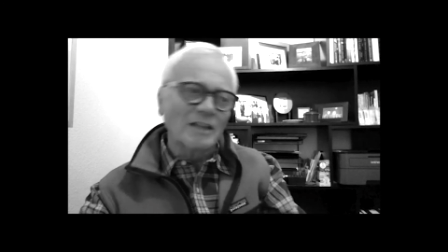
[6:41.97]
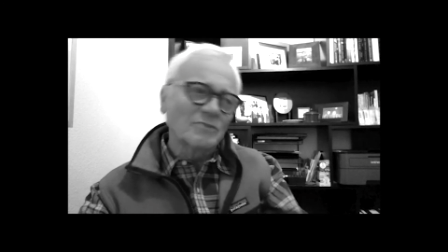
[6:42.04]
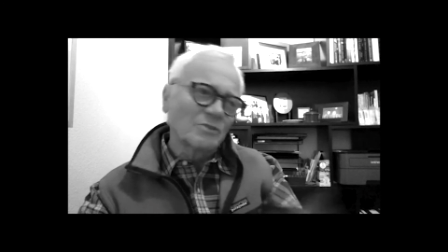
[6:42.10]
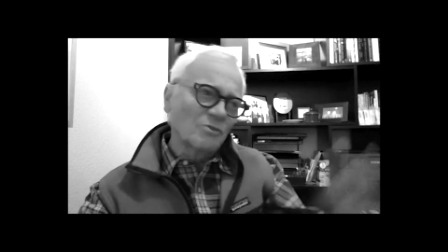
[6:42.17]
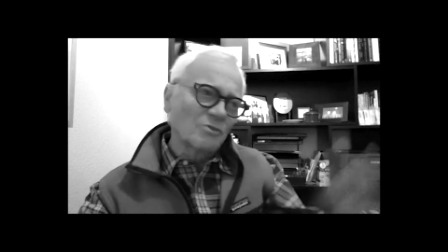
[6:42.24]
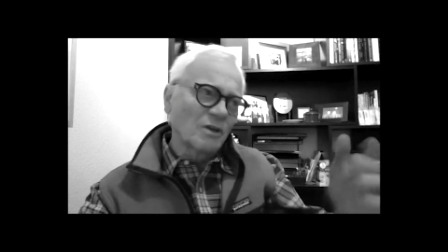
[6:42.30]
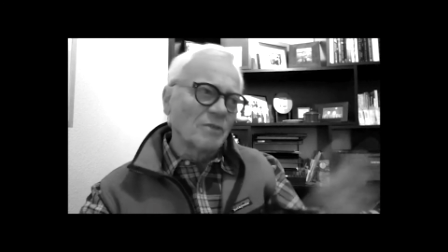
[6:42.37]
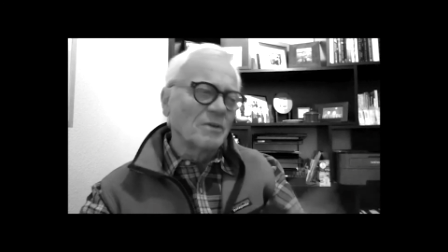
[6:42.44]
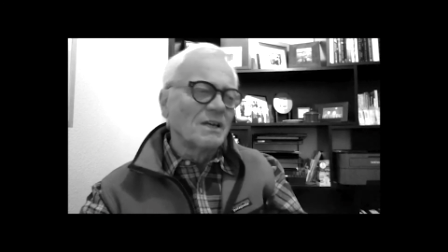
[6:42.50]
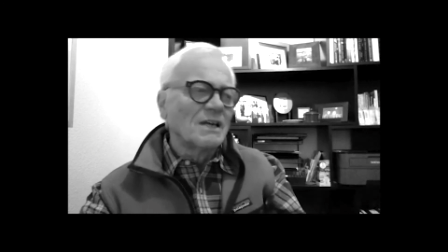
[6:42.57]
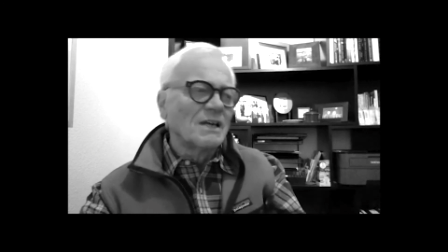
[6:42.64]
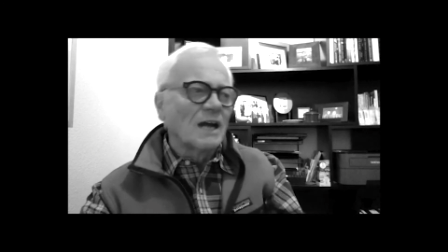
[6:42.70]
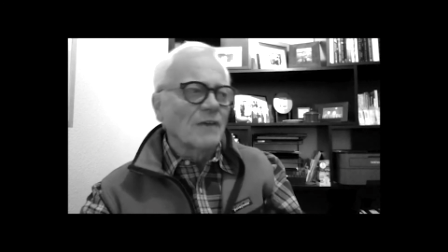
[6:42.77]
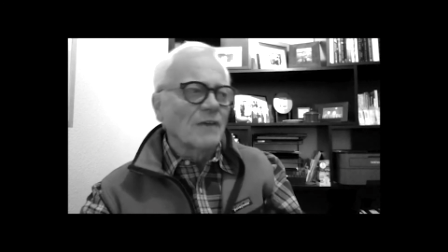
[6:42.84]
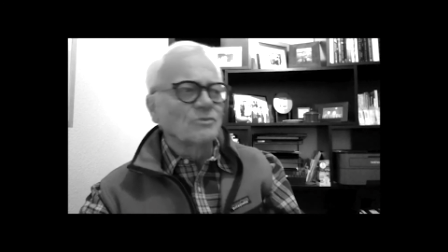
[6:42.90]
That's what I do. I,
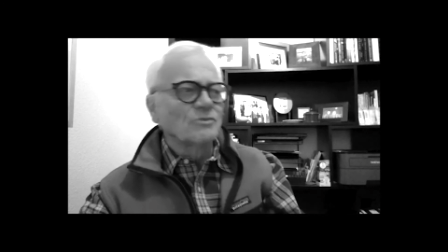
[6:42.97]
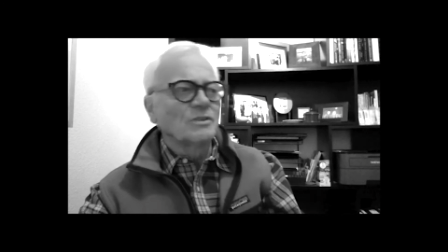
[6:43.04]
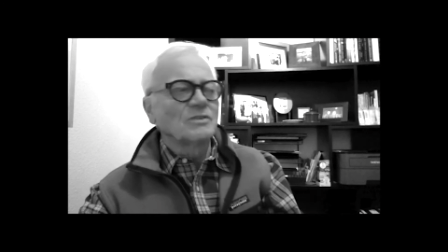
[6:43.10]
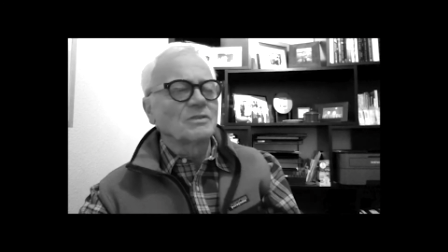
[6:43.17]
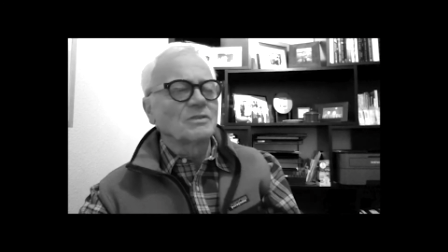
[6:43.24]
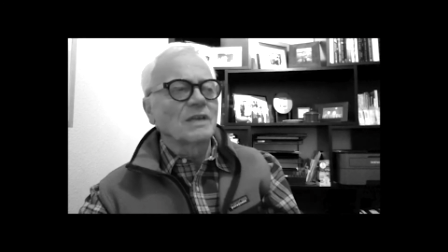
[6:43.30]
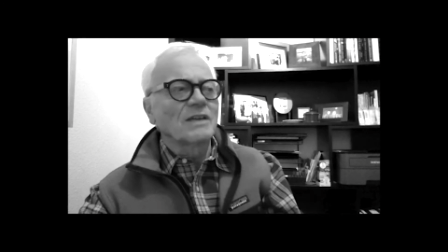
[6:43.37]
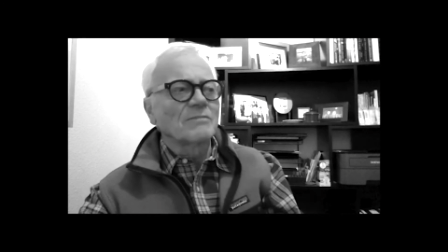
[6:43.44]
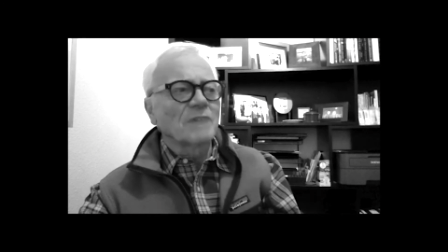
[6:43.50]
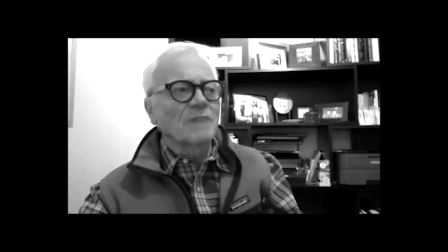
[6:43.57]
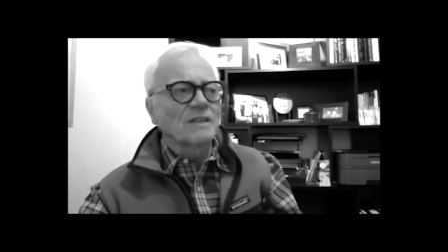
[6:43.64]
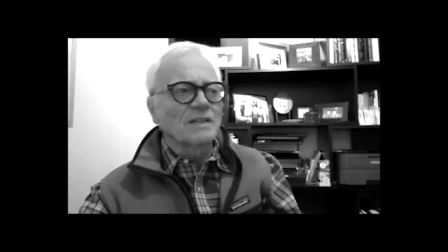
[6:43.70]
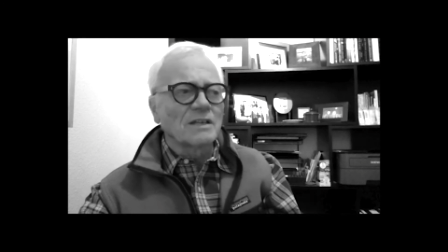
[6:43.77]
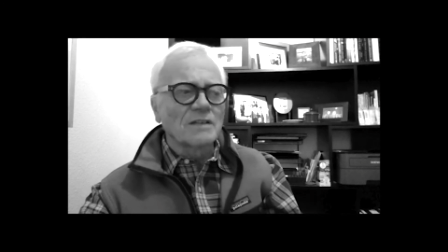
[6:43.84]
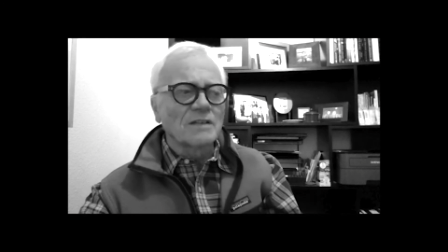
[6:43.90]
I use these eight
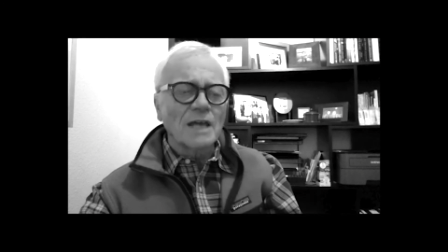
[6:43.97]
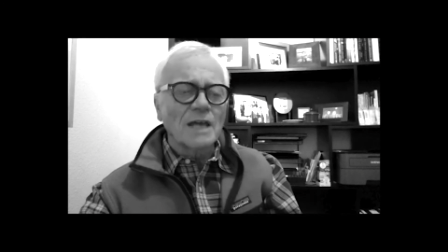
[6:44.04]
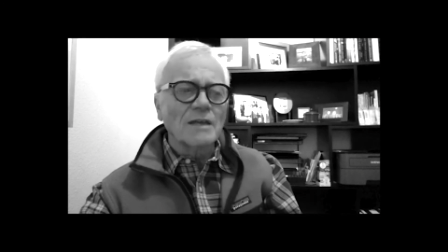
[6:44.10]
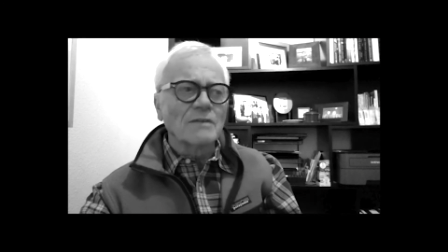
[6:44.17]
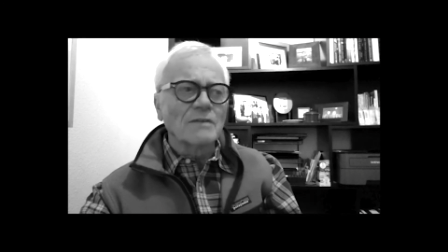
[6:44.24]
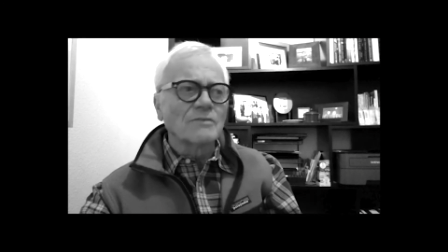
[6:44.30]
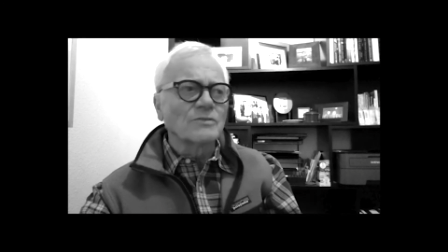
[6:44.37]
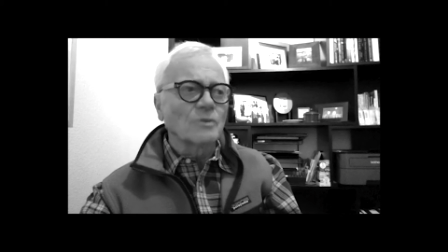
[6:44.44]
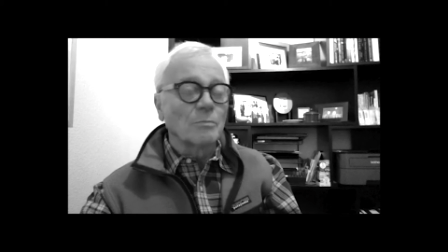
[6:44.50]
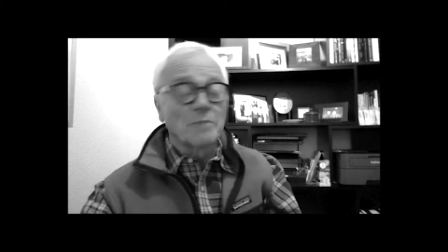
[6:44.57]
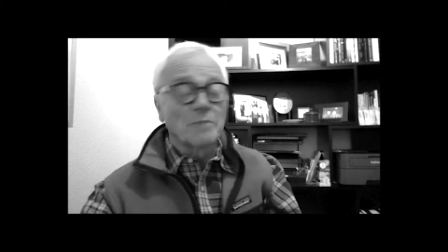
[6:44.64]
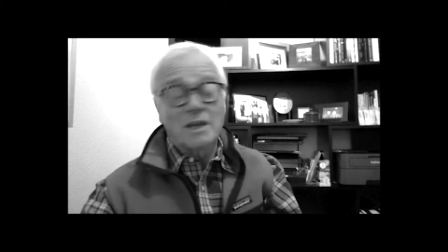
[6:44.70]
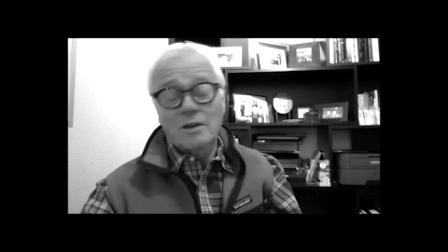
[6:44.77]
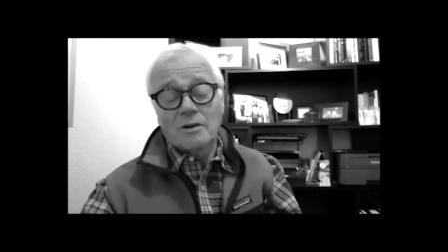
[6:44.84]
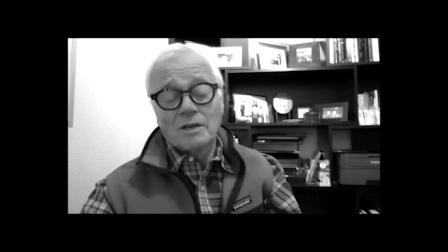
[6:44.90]
by ten negatives or
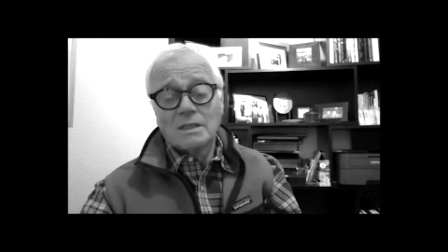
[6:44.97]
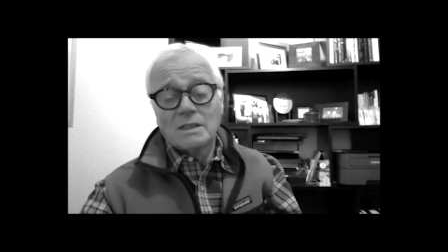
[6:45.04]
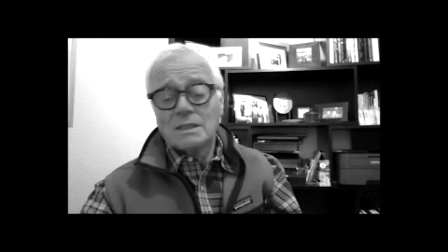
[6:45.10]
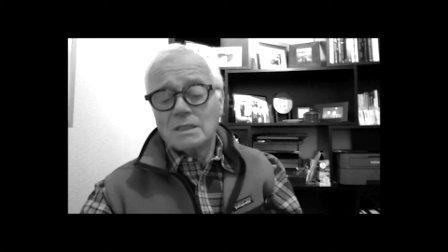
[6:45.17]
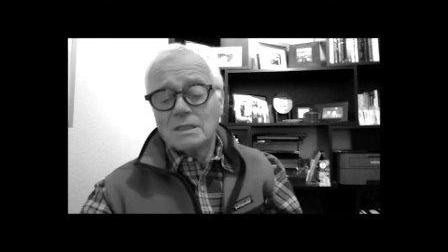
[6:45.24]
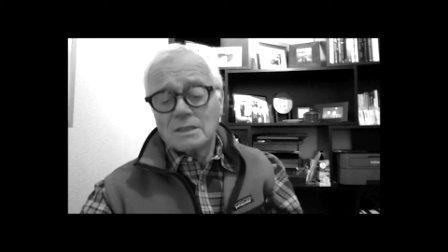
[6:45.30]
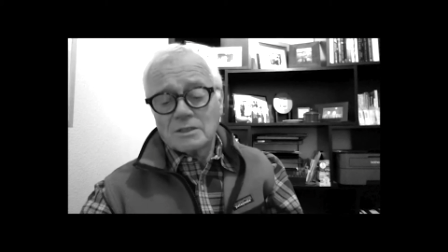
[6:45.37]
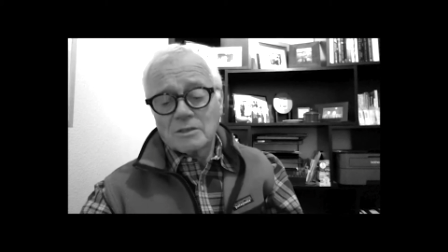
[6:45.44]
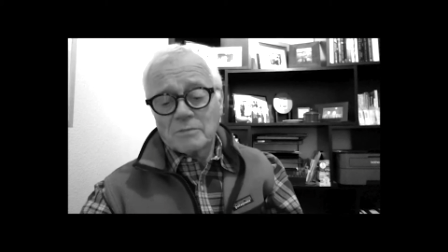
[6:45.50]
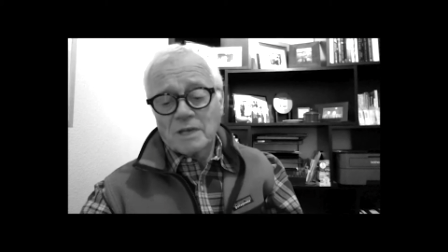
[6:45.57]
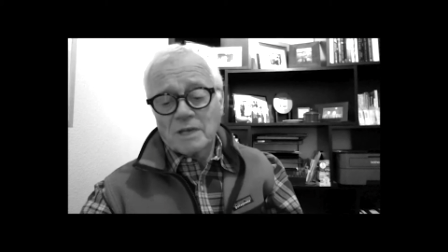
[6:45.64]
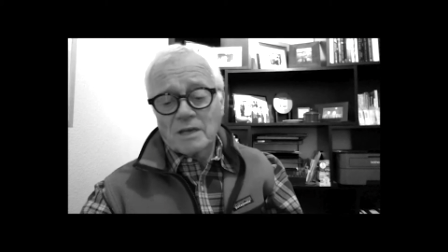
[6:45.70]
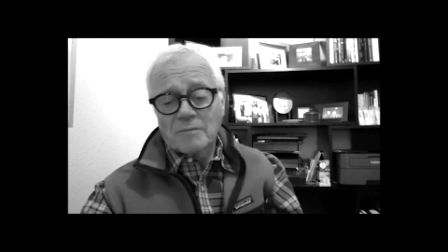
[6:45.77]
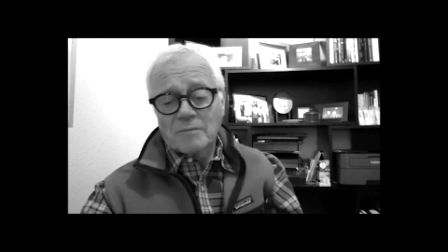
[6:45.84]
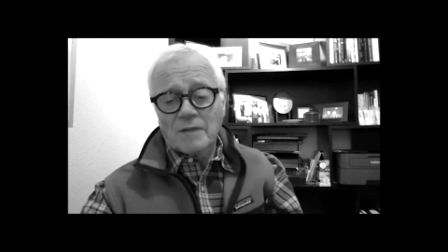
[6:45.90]
bigger to
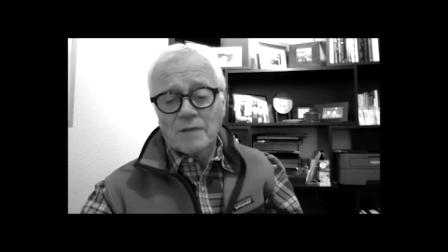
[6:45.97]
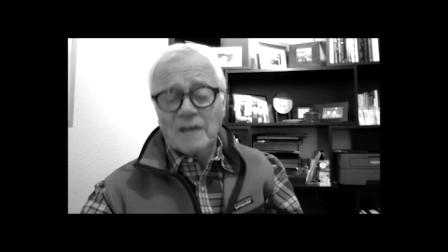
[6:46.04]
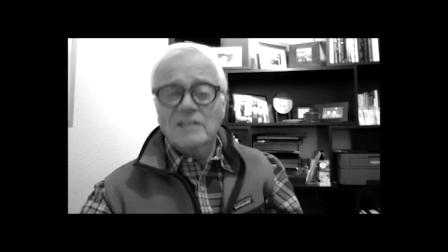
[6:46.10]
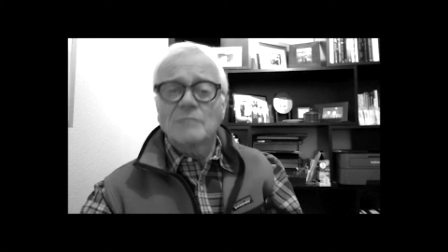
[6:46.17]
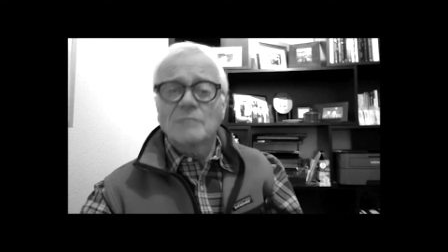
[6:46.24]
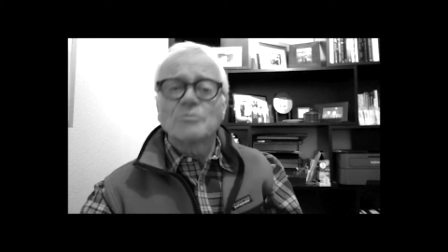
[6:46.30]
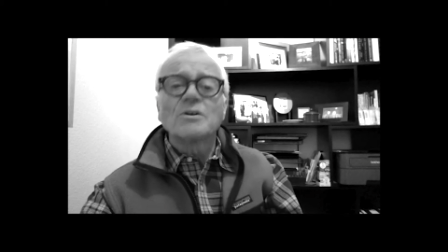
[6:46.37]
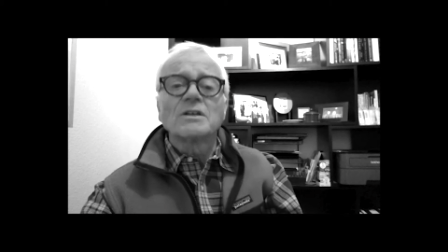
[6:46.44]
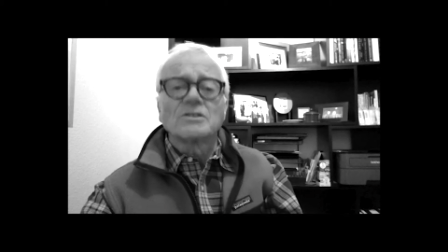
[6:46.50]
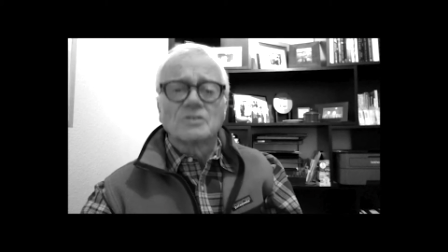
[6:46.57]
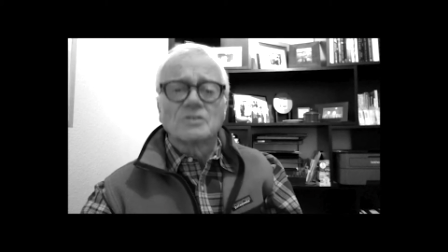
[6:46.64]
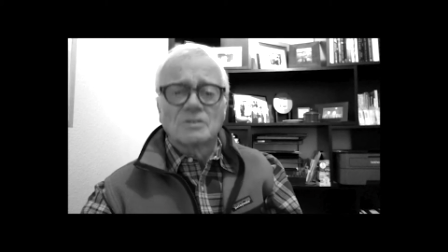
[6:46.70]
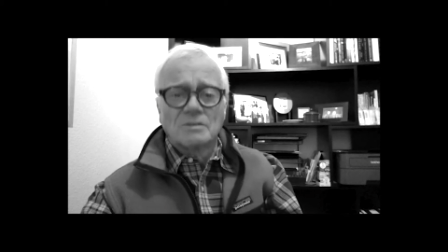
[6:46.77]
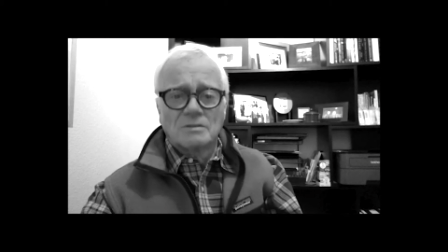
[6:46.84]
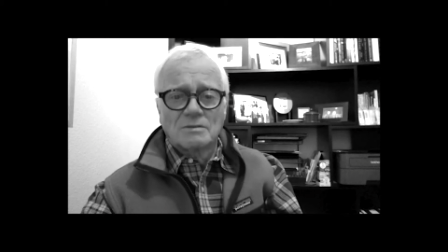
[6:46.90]
make platinum
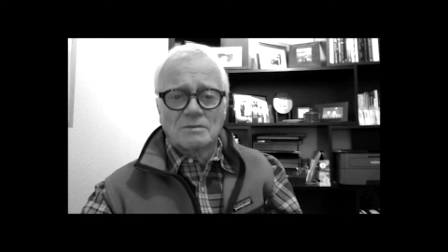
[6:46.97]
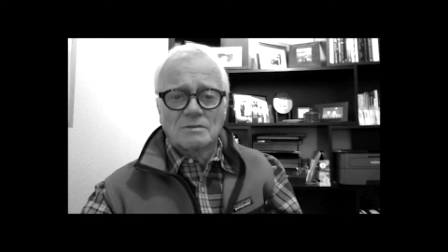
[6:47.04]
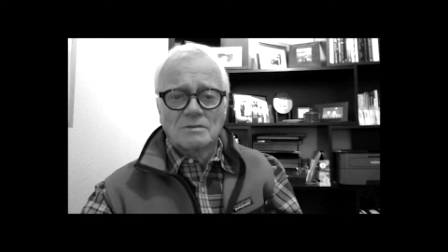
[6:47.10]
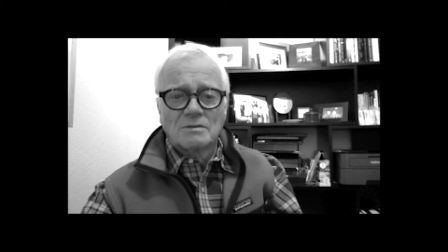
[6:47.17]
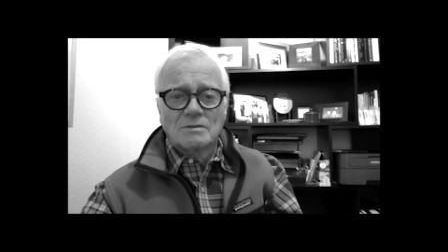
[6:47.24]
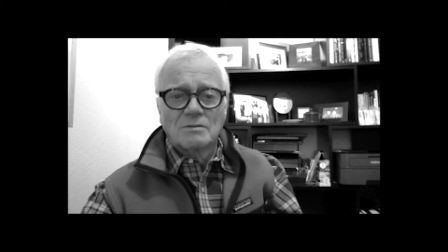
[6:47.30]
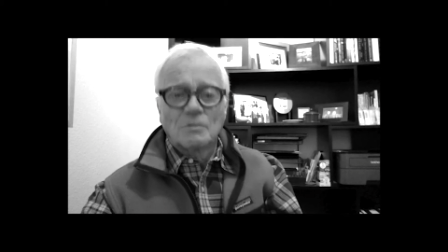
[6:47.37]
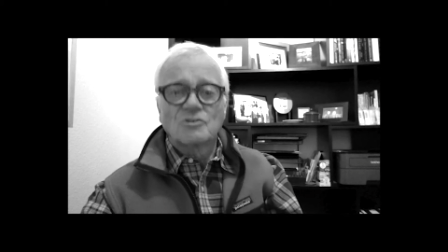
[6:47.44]
prints, wow.